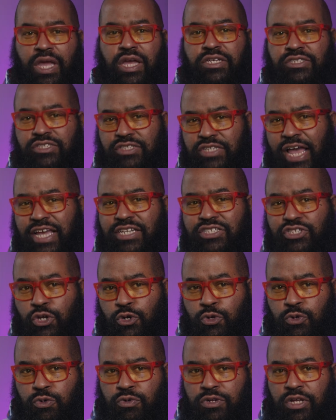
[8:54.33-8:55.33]
Stay
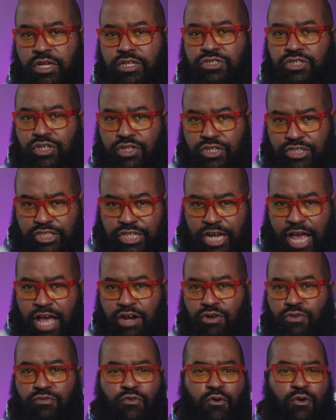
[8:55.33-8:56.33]
tuned to the
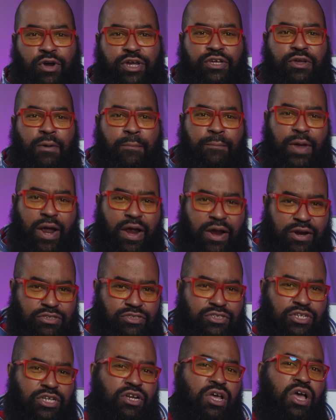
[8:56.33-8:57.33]
channel for a
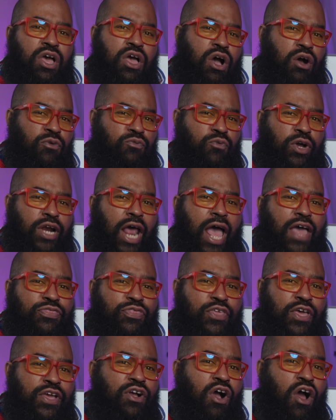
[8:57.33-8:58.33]
comparison of what I
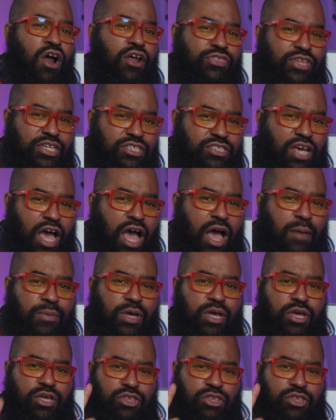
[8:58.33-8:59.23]
think are the top